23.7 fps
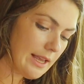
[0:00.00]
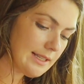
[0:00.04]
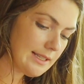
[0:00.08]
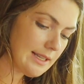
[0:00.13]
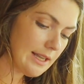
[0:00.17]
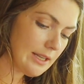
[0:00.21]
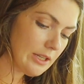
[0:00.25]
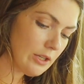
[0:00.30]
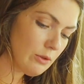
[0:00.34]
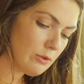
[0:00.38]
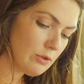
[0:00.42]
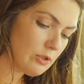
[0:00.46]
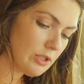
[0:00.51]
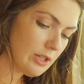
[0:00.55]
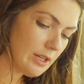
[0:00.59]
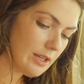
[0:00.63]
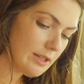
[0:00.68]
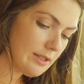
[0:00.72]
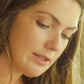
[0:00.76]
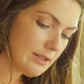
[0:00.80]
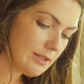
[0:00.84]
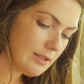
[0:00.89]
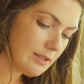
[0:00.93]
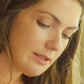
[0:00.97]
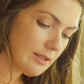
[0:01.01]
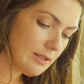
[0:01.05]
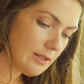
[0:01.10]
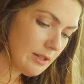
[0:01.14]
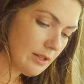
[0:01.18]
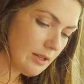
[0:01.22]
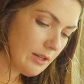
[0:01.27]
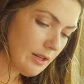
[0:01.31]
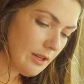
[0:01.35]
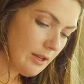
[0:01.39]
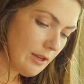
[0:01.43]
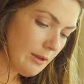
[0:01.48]
is that you
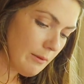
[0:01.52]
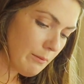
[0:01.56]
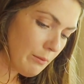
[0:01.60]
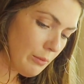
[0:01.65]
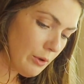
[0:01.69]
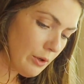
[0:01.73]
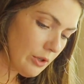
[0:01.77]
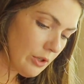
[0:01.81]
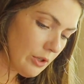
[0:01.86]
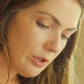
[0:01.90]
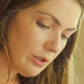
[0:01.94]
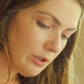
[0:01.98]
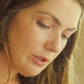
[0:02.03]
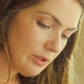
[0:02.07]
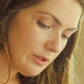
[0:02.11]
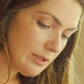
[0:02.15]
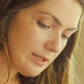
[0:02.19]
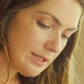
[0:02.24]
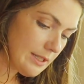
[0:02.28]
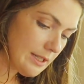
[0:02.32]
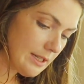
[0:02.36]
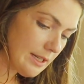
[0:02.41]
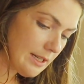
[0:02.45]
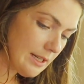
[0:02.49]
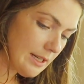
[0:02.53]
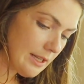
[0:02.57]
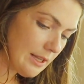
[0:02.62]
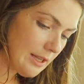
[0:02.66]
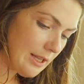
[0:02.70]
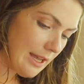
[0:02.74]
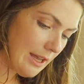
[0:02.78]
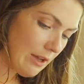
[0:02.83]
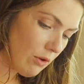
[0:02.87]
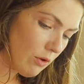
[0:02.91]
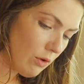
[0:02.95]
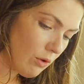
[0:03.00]
just put your little seed in
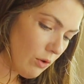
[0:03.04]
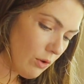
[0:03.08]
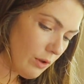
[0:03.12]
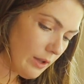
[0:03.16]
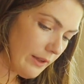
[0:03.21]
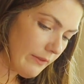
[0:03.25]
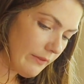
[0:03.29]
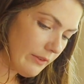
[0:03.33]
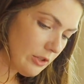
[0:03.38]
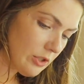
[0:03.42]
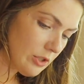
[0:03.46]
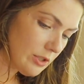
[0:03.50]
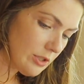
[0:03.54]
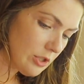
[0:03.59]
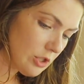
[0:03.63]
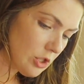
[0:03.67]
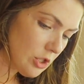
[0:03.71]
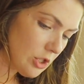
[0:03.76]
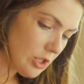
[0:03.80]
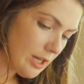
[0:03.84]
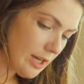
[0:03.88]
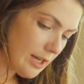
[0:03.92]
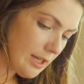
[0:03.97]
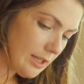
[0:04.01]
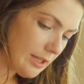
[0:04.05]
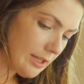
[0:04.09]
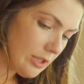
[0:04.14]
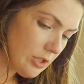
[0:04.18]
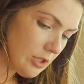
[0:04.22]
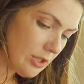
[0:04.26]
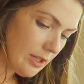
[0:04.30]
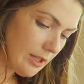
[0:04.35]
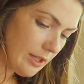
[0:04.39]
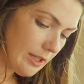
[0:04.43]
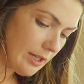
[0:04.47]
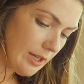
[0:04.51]
that hole and then just gently
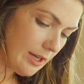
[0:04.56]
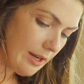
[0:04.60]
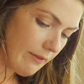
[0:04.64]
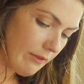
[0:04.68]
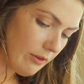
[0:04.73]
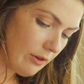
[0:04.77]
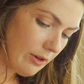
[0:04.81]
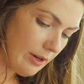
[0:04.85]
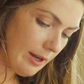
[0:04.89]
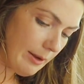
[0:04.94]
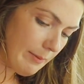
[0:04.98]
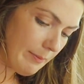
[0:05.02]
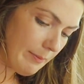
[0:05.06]
cover it up.